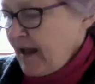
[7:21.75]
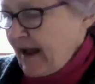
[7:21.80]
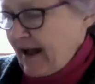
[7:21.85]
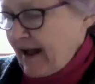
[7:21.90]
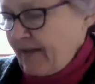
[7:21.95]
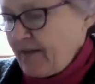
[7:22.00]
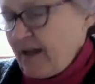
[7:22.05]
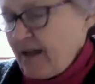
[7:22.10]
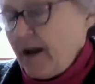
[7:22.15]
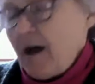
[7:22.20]

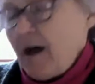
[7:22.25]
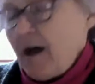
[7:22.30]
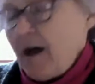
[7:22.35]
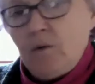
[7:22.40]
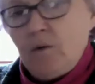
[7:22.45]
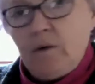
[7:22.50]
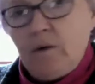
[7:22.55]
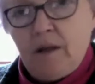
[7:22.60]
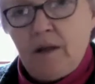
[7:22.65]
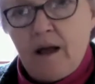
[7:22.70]
and then I
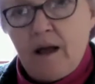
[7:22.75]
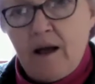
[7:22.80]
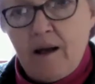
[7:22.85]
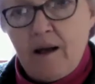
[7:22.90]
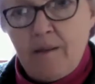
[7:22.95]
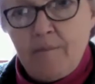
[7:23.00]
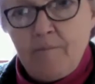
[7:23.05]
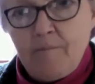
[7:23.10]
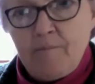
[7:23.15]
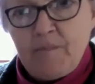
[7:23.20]
will
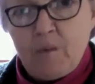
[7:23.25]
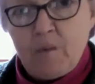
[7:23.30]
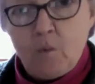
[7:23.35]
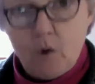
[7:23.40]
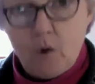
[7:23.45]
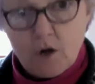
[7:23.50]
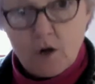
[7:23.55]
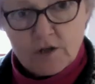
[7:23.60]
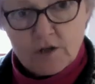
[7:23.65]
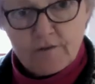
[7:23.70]

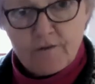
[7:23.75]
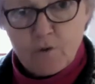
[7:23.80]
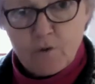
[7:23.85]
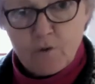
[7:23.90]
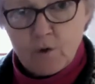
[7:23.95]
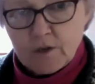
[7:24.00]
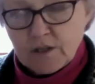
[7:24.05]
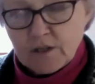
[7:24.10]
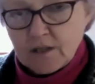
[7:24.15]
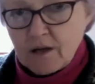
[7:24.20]
watch
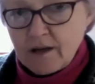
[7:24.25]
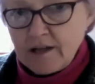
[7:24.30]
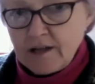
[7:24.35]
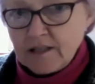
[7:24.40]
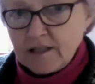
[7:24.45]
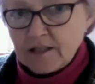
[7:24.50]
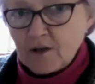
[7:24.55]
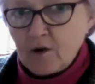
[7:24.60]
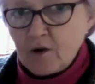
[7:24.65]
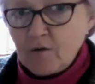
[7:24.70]
for
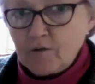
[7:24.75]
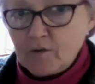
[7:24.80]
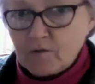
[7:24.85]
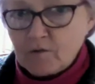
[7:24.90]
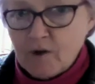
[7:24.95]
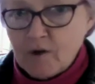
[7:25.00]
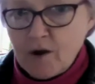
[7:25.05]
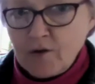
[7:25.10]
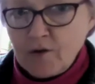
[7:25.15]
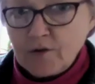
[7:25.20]
signs of
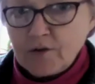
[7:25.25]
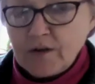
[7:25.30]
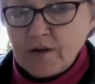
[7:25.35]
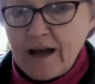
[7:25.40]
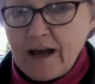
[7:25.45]
growth.